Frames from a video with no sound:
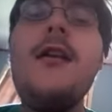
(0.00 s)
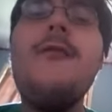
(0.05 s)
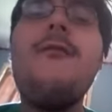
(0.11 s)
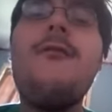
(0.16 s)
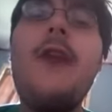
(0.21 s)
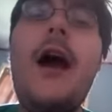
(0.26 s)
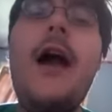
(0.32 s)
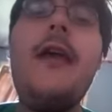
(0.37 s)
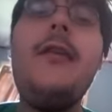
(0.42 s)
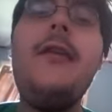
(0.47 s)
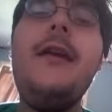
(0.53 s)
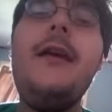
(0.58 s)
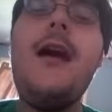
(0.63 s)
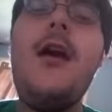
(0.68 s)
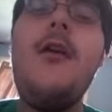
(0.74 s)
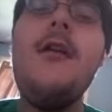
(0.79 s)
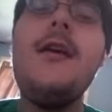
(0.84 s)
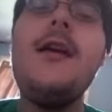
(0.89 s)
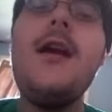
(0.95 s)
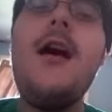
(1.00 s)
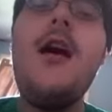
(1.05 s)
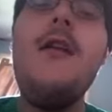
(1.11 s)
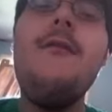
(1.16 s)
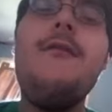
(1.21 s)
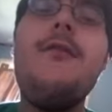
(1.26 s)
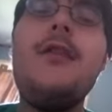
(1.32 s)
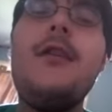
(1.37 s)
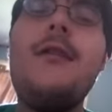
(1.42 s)
finally going
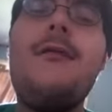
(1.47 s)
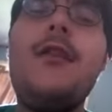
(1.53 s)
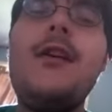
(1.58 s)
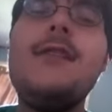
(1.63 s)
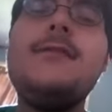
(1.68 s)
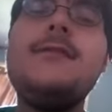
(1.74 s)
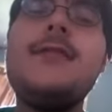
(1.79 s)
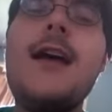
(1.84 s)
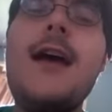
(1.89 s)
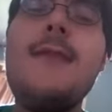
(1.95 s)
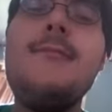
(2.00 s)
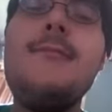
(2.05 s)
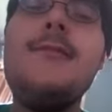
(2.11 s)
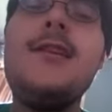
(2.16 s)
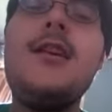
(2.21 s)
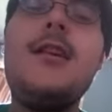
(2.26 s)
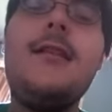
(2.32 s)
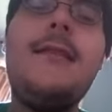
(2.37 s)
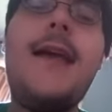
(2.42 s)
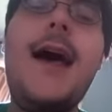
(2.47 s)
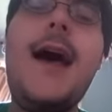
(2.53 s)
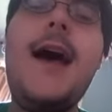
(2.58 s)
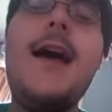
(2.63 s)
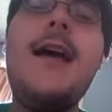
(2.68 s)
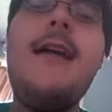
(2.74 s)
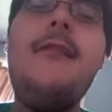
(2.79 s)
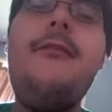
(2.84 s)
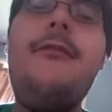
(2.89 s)
home for the first time in her
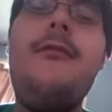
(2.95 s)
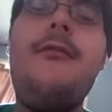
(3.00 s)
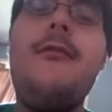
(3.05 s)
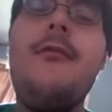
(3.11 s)
life,